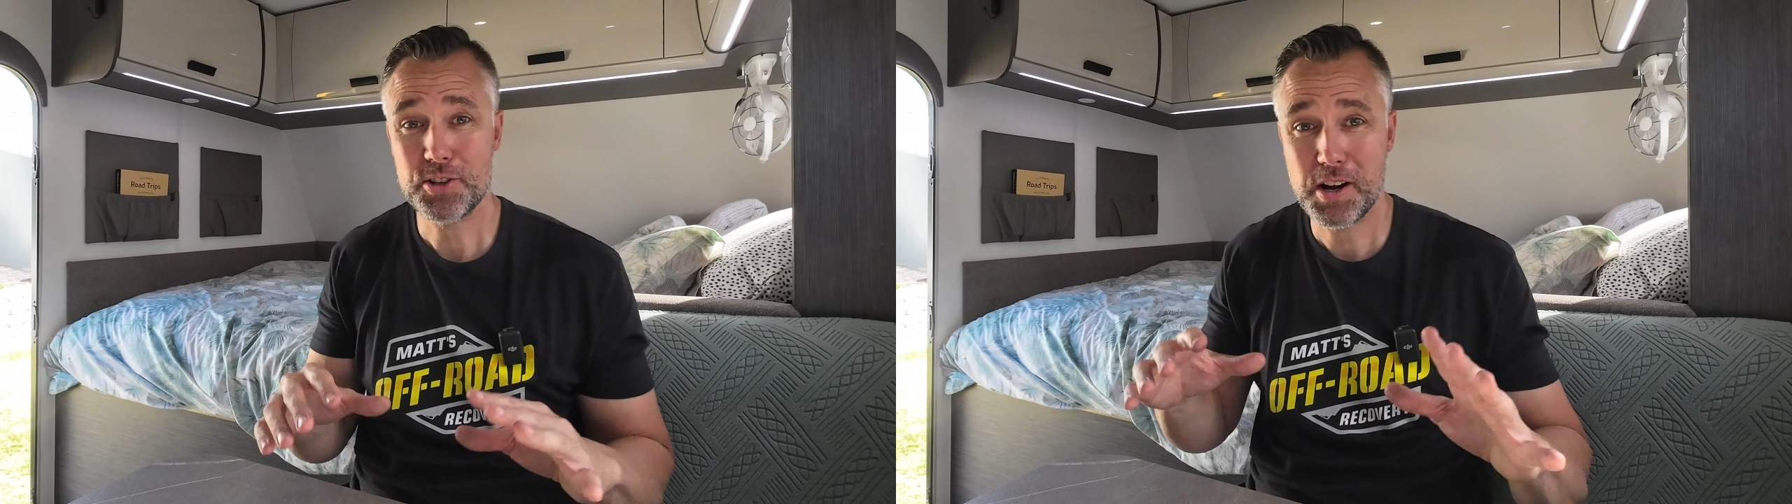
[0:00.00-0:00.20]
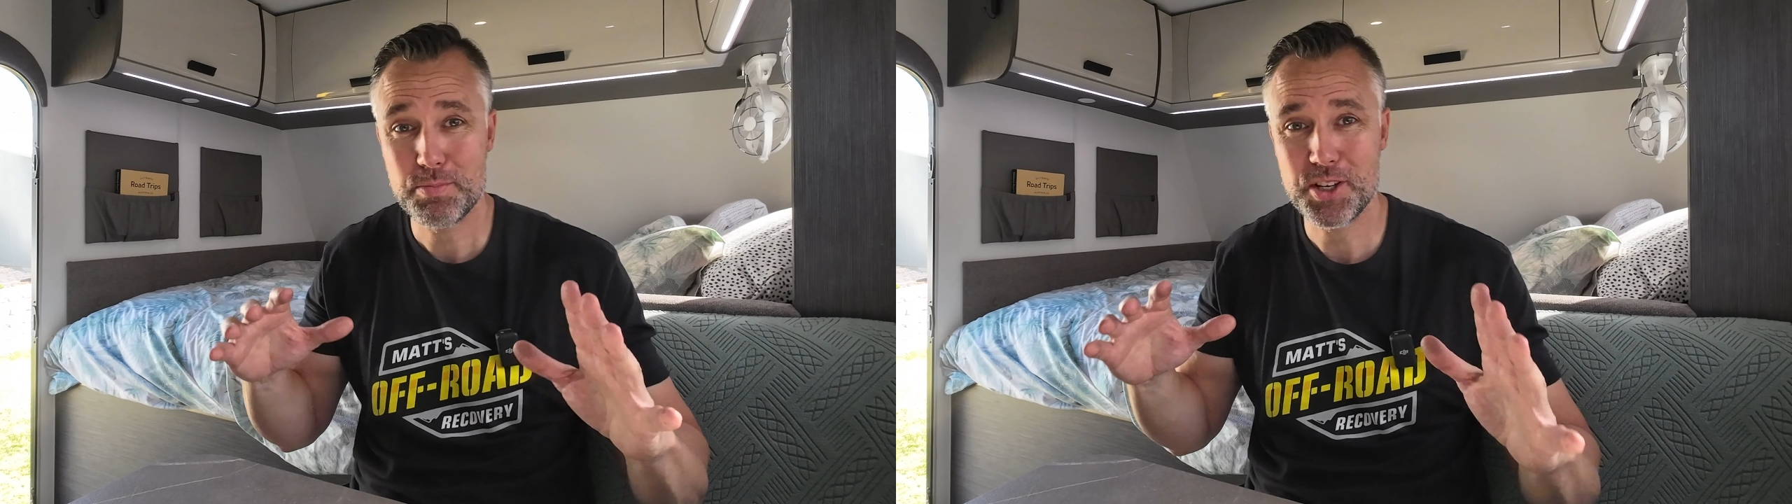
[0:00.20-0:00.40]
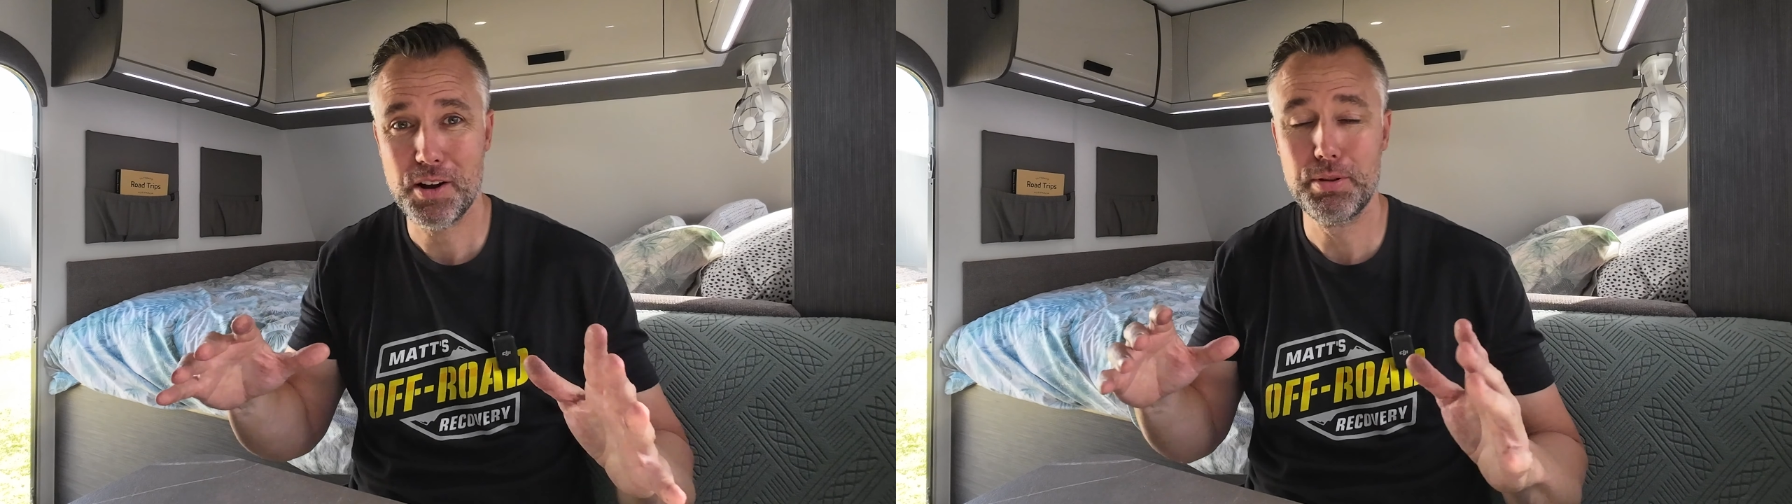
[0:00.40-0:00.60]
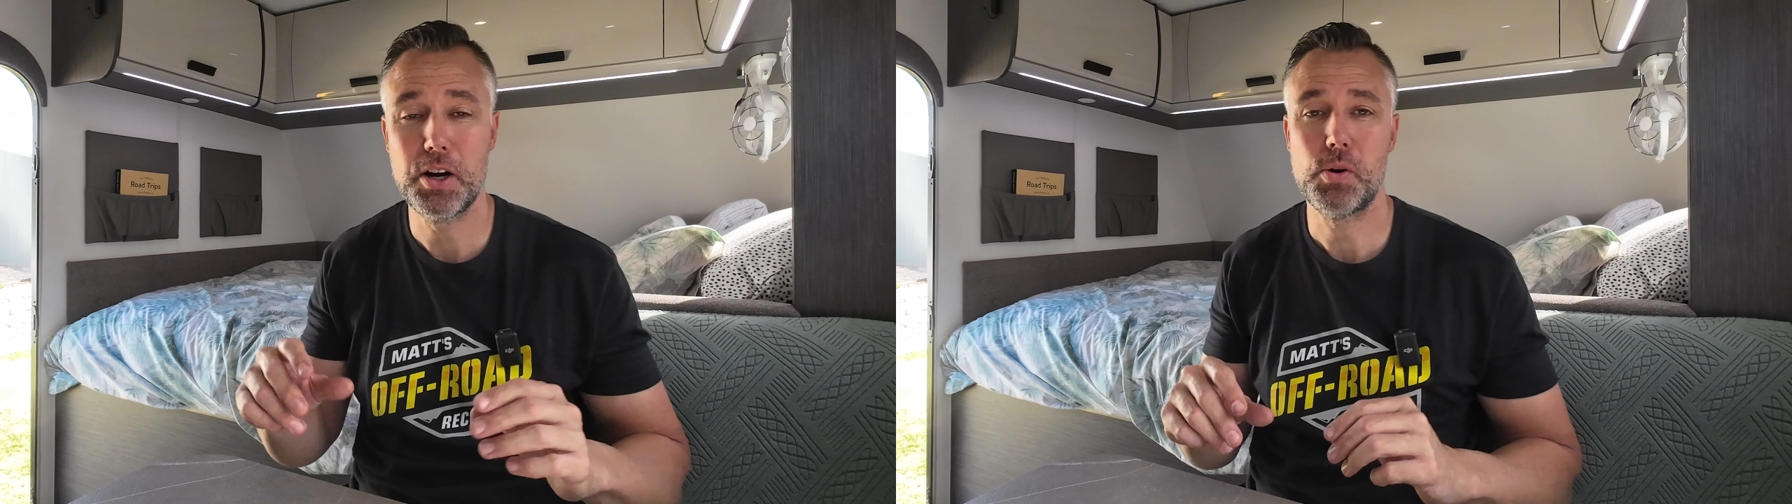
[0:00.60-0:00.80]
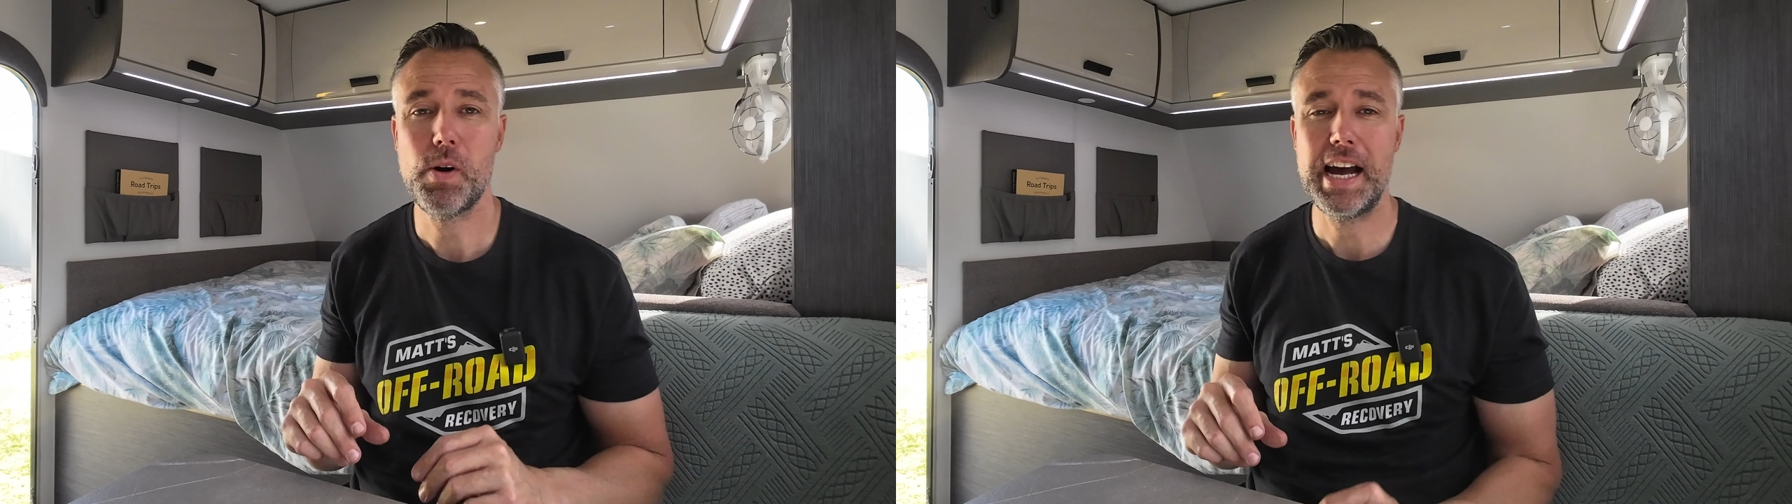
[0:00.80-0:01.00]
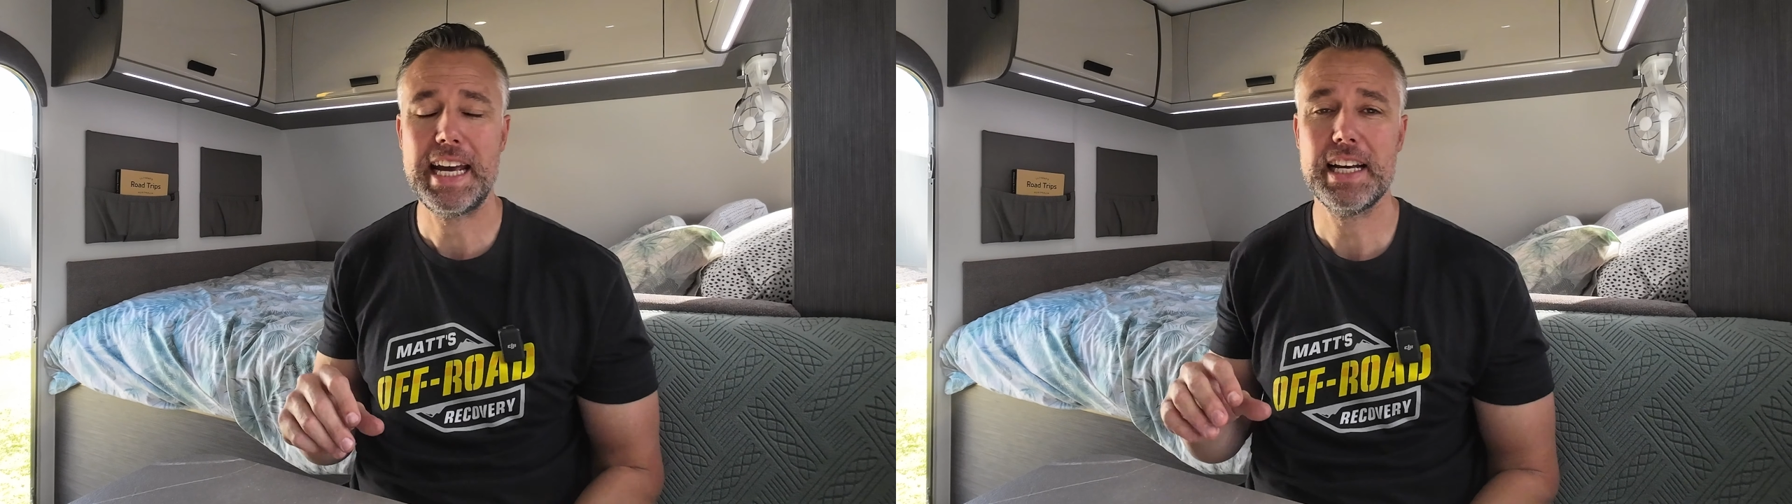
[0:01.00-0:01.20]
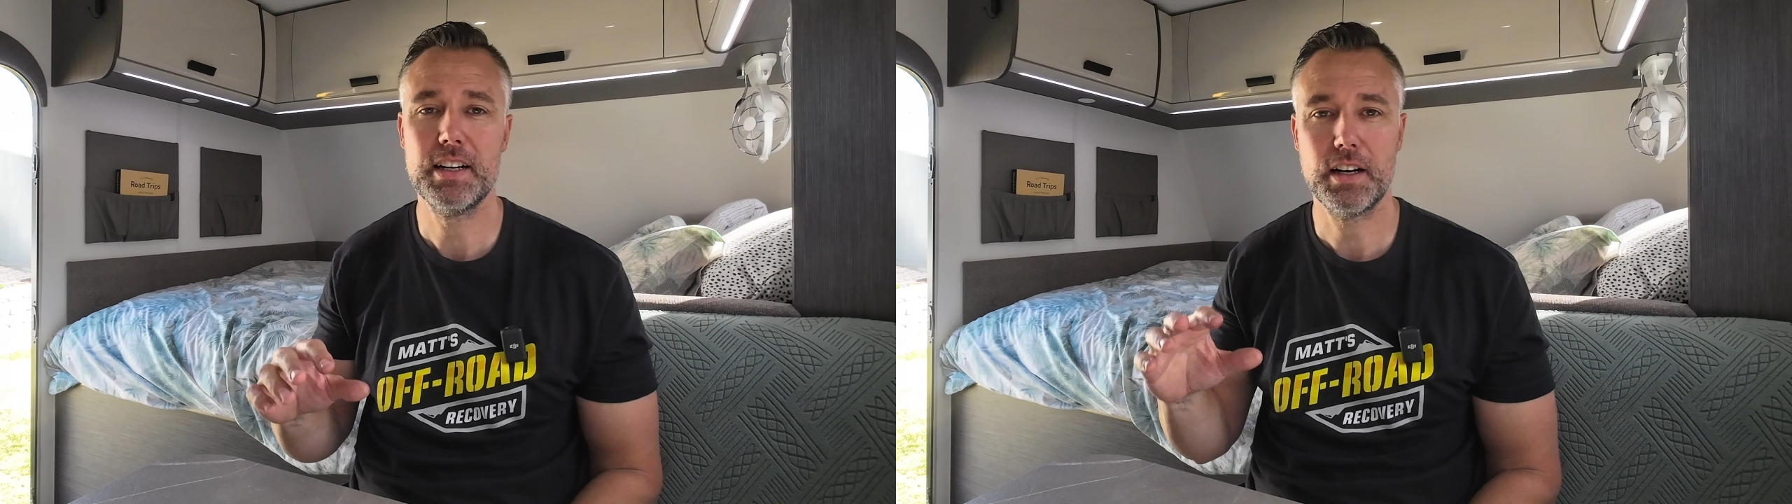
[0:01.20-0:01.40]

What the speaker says: I'm so blown away,